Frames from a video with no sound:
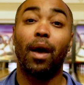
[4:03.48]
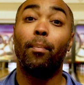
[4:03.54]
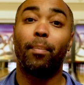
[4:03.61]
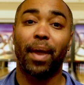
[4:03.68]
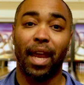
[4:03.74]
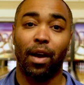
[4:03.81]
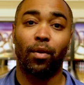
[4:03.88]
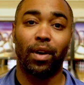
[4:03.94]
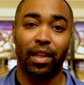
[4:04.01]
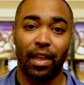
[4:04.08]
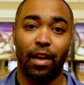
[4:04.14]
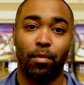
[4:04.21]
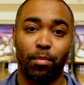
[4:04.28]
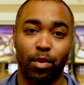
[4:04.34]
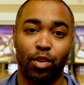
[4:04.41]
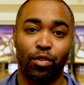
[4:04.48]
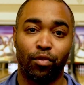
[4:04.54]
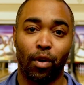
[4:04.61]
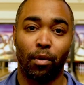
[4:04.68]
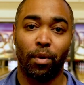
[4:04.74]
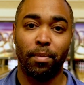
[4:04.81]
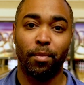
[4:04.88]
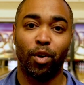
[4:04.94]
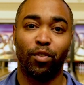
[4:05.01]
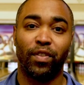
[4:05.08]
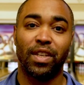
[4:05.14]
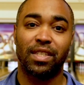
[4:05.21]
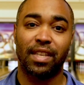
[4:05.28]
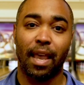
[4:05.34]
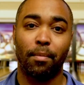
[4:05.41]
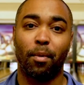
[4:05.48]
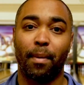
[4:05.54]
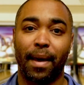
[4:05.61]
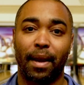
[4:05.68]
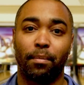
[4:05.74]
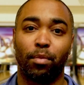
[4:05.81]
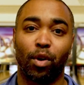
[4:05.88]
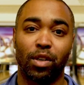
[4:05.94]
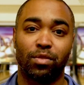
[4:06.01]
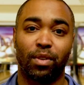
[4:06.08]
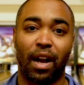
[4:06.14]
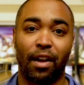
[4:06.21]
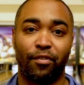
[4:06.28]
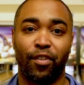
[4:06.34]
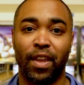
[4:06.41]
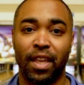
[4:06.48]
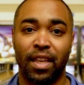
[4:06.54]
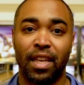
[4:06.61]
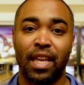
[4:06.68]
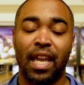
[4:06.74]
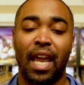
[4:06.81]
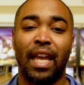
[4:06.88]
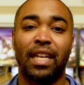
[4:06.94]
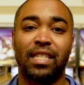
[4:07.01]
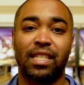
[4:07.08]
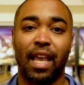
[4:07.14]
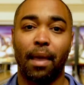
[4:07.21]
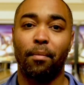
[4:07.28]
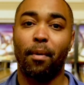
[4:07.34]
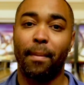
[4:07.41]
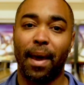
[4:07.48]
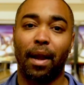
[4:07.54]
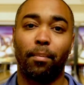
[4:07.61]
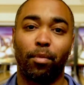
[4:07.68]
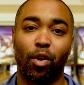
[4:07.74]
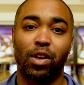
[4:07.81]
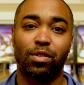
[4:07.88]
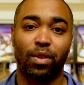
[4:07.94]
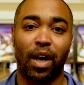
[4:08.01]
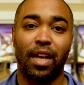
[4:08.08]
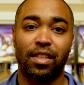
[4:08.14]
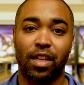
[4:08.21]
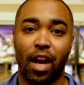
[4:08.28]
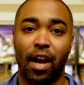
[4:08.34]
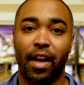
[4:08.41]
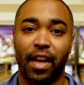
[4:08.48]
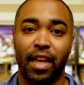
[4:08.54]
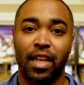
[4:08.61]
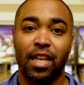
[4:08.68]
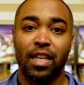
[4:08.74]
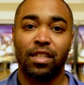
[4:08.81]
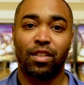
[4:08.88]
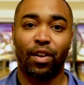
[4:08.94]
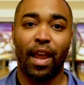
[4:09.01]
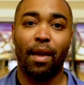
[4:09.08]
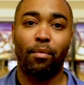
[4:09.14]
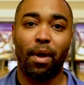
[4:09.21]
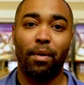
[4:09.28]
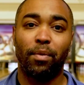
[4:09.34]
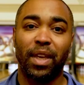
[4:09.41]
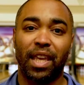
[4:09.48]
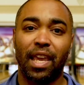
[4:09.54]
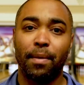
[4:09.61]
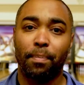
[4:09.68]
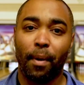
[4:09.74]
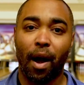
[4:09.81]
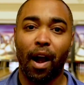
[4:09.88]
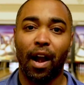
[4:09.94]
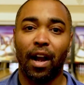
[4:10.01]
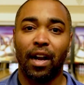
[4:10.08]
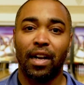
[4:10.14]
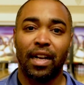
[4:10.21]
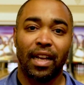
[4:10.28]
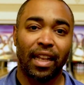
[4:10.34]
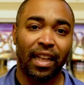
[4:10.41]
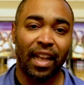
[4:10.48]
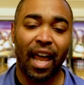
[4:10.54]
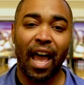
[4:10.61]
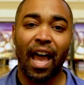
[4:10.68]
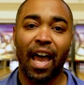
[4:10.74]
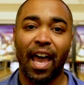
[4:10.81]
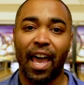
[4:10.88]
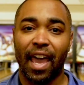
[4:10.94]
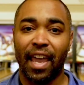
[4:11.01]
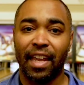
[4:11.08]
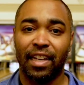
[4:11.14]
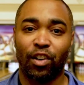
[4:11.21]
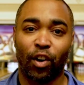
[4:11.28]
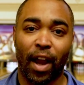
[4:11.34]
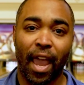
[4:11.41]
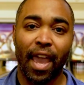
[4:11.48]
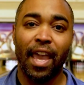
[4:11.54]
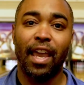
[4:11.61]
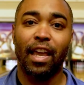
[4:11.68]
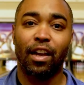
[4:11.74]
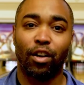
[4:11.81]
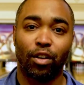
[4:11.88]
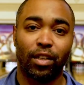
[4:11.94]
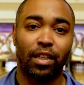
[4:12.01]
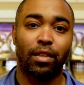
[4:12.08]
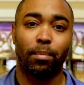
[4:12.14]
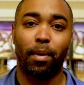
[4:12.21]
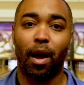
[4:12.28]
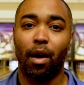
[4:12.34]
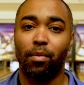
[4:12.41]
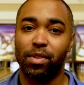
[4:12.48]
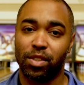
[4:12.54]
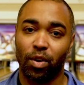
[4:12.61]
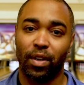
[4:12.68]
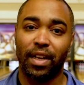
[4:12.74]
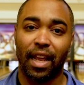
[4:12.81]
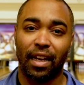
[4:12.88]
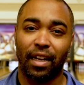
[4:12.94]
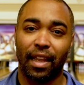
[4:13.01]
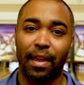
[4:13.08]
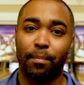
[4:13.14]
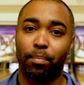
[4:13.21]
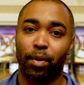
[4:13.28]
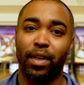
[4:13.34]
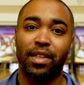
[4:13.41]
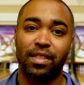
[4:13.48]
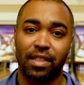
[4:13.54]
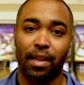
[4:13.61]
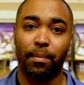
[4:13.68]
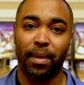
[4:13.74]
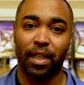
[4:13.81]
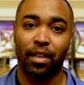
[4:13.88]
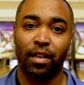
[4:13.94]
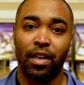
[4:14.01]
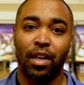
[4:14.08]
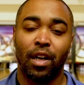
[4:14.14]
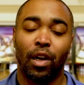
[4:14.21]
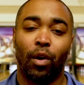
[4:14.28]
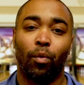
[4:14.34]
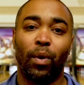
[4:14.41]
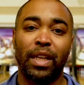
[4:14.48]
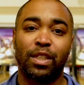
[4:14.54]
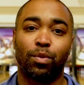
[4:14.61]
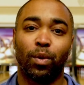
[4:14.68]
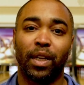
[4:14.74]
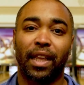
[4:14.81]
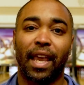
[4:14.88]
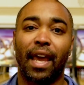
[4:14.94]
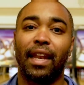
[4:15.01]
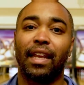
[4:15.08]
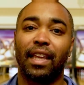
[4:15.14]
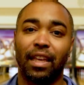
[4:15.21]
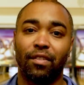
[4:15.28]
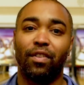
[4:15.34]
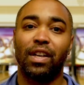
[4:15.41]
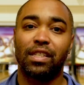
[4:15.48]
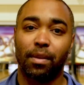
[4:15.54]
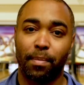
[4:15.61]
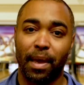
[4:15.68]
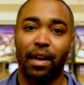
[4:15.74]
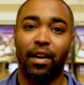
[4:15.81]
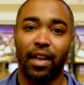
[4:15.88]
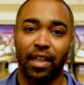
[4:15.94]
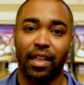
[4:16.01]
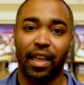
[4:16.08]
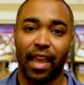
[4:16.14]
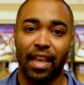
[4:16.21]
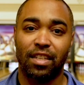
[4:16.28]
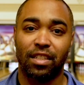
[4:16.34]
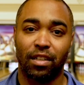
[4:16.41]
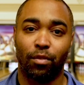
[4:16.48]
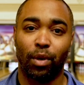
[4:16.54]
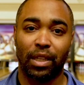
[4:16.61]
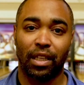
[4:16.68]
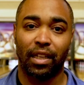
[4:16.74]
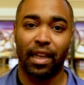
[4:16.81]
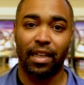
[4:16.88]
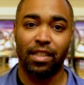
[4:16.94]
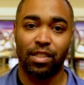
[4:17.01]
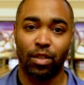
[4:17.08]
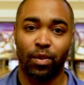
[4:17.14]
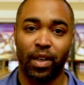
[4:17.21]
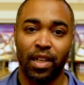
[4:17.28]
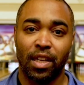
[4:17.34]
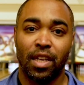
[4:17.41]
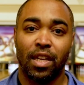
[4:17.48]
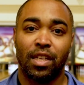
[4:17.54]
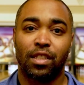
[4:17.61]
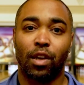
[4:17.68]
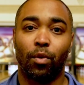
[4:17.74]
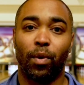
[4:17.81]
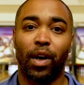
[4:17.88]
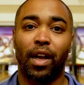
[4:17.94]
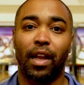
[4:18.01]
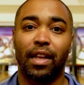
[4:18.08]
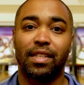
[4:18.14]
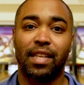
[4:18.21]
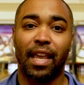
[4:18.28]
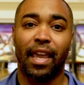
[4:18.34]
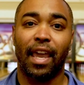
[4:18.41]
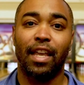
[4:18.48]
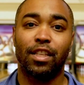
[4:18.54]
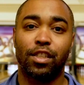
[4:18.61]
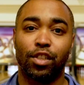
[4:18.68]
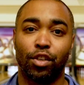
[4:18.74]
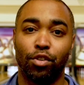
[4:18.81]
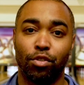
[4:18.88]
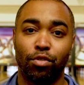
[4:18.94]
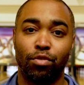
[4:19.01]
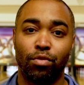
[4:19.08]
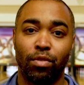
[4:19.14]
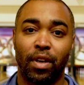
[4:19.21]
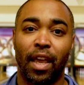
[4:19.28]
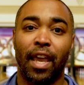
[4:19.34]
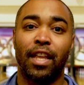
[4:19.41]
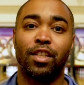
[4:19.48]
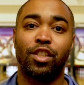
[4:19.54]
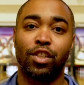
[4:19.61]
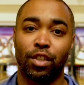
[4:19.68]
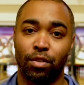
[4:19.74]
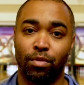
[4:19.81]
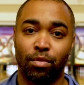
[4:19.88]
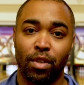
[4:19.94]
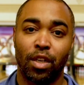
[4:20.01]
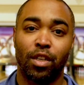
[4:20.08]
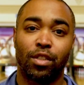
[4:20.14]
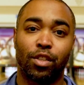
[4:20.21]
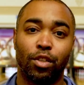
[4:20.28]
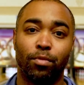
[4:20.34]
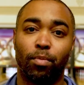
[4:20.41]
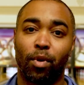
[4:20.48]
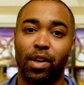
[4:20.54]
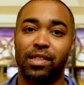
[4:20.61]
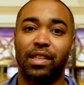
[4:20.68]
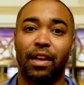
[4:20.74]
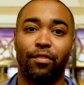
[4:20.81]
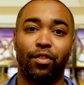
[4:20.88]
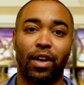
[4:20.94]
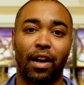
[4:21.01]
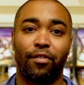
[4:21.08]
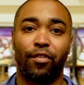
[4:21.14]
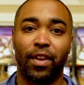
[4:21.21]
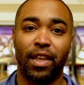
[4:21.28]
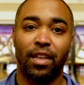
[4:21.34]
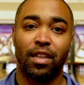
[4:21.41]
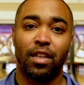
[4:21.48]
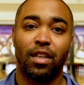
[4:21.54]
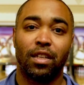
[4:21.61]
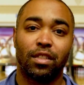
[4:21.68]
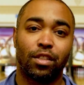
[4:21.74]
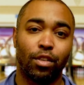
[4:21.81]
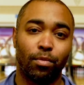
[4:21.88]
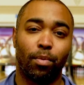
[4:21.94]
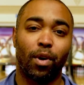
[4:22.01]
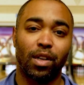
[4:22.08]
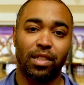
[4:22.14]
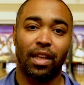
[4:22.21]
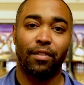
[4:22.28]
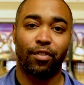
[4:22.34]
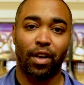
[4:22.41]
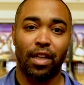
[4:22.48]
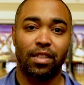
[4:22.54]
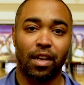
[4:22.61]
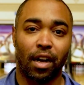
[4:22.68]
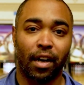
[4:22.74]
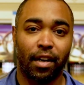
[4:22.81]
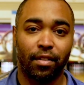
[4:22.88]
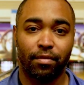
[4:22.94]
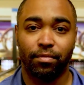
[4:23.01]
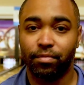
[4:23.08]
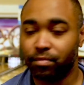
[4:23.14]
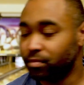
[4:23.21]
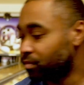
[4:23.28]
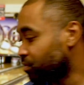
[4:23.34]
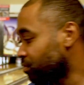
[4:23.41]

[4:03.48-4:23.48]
a parallel move where we move the same amount of boards with our feet and the same amount of boards with our target. So that way we keep our line or angle that the ball was going down the lane pretty similar, which would kind of give us a better indication of what the lane is doing. So we're gonna take a 2 and 2. 2 boards left with our feet, 2 boards left with our target.